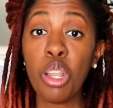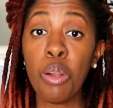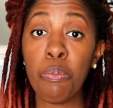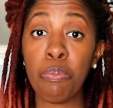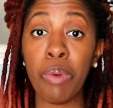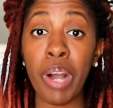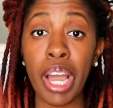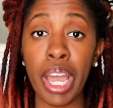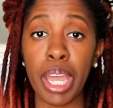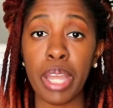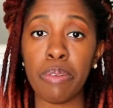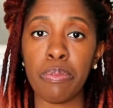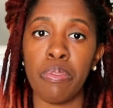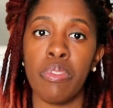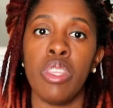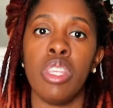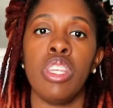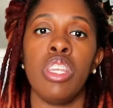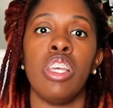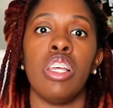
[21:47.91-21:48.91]
But
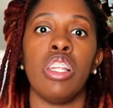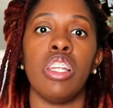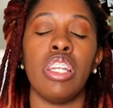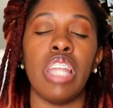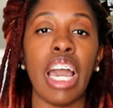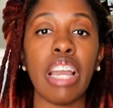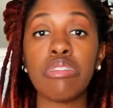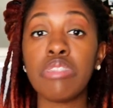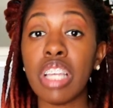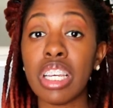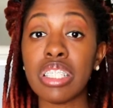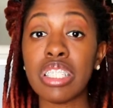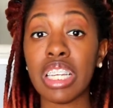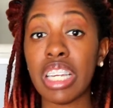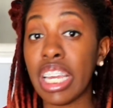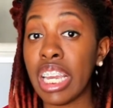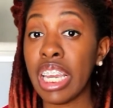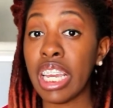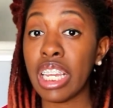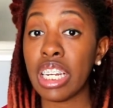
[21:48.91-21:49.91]
life doesn't
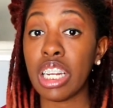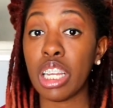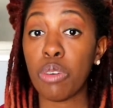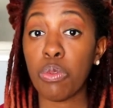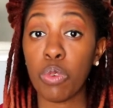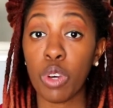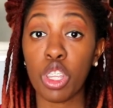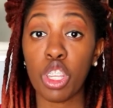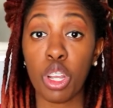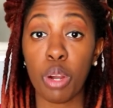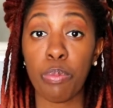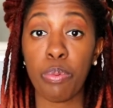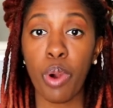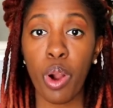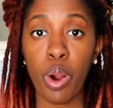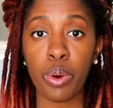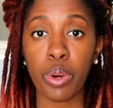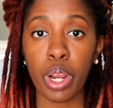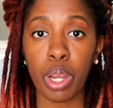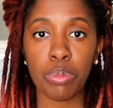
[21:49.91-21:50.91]
end with your
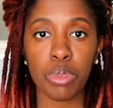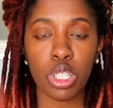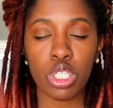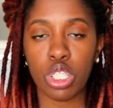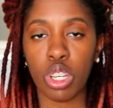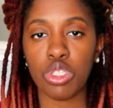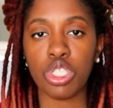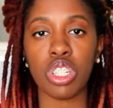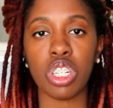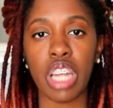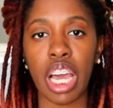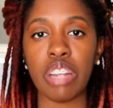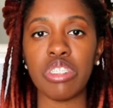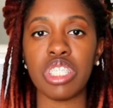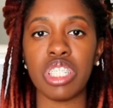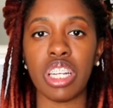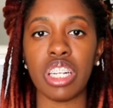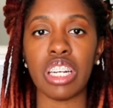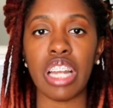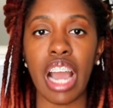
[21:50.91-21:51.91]
program. Your social life
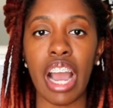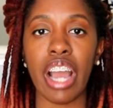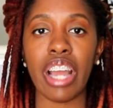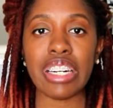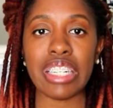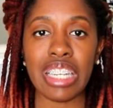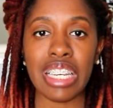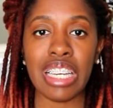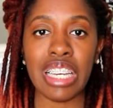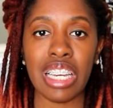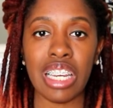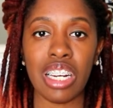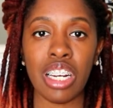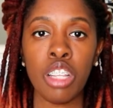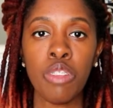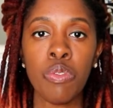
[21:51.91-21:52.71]
should not end.